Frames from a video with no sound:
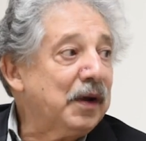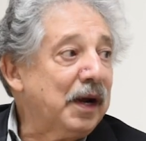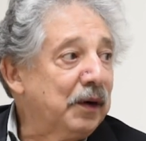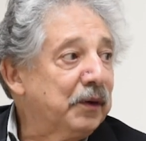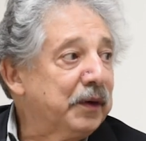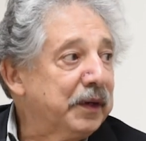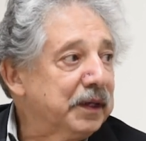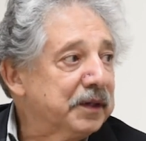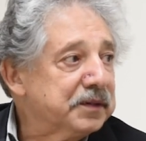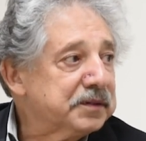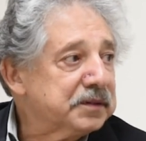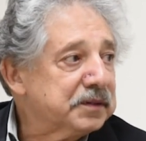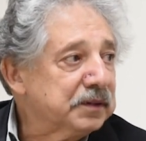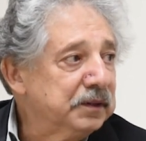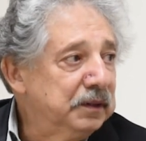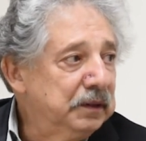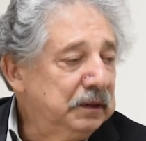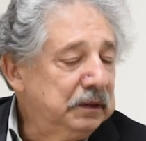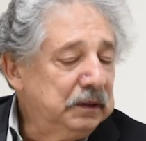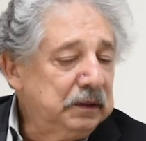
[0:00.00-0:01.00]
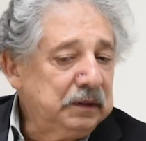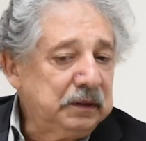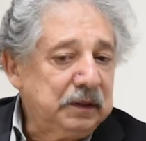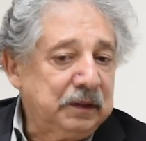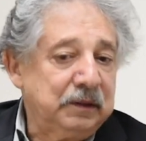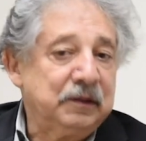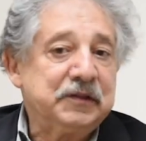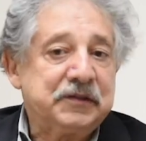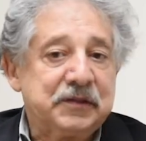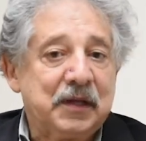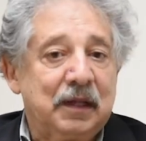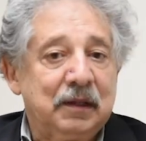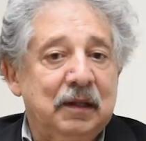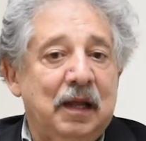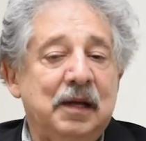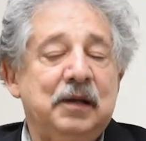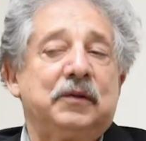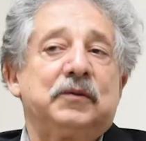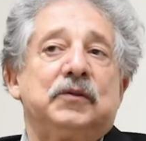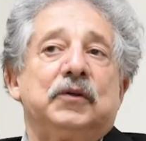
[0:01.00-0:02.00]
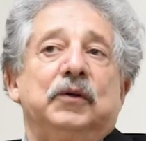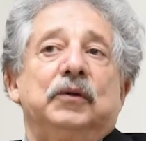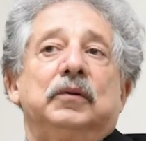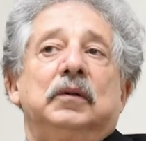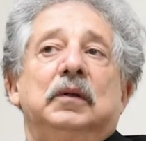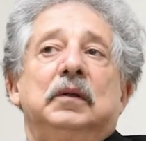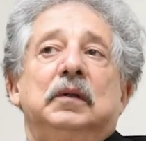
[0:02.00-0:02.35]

areas. At least I'd like to.